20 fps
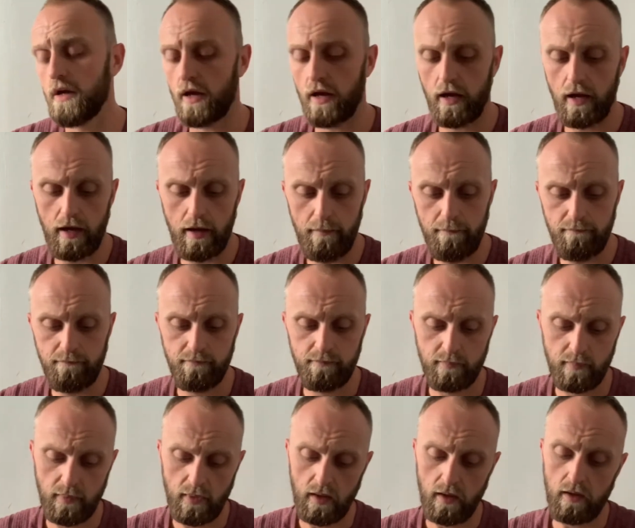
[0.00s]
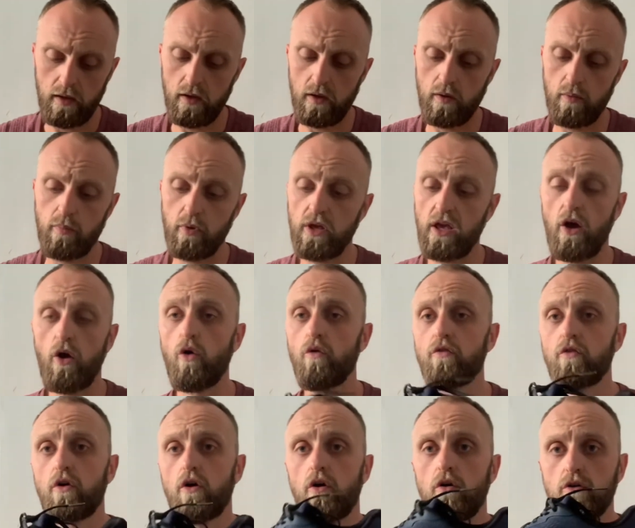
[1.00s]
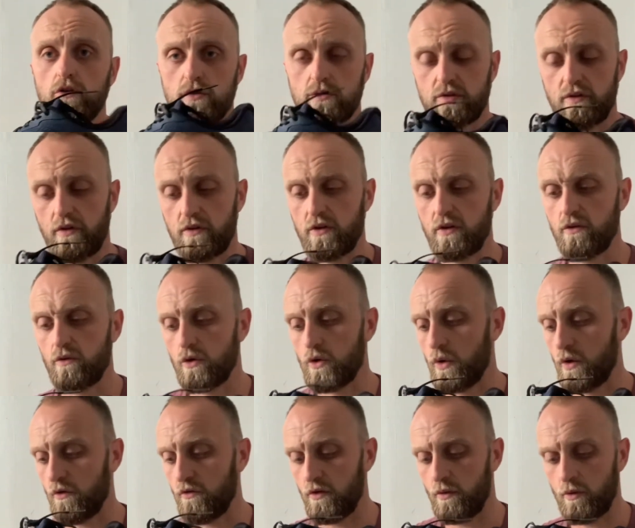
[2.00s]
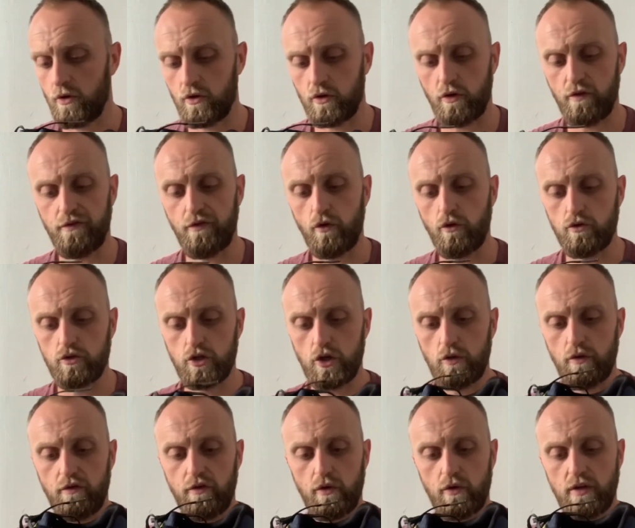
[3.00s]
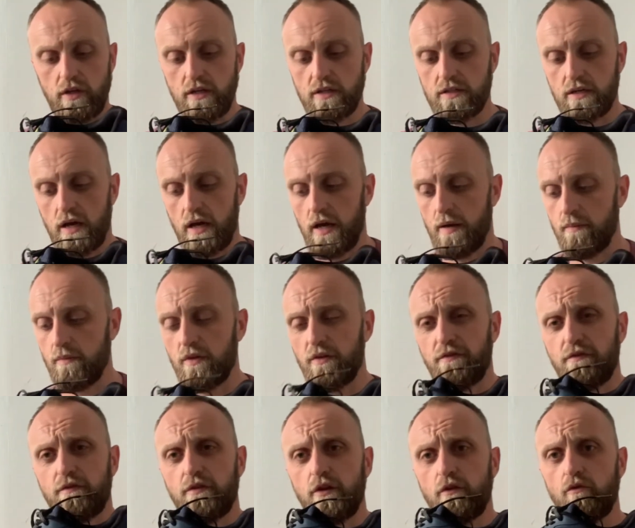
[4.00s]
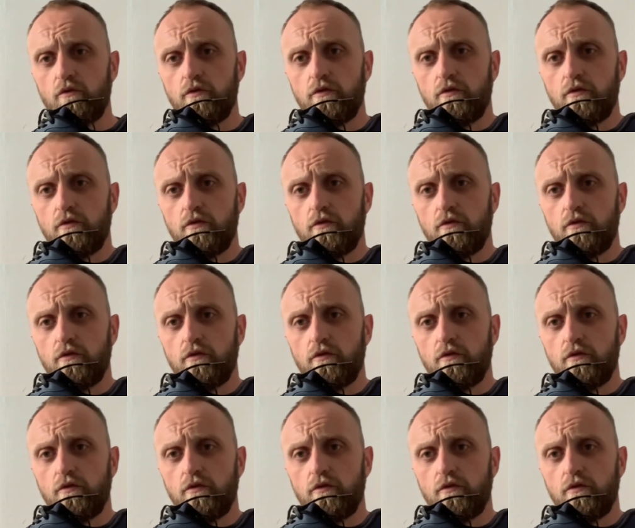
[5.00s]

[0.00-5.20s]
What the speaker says: But yeah, overall, I'll do a quick review. I'm not going to do a full shoe review on these. The